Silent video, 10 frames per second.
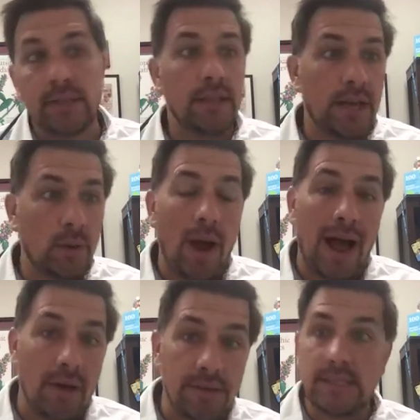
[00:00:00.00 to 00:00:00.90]
they're like,
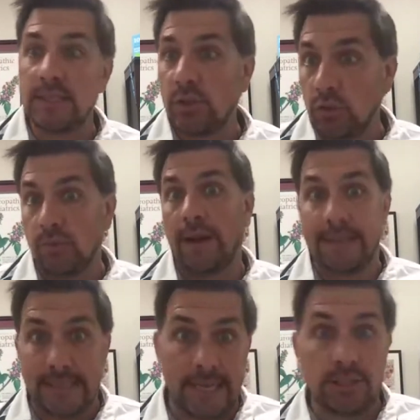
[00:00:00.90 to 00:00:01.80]
wow, this is
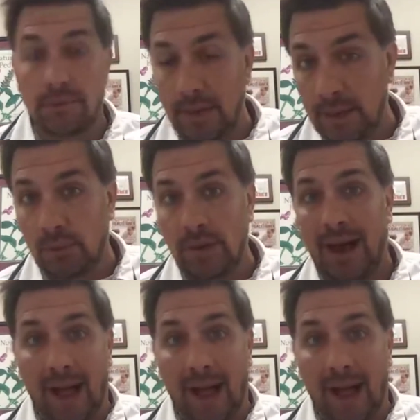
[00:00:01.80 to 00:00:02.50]
great sensory input.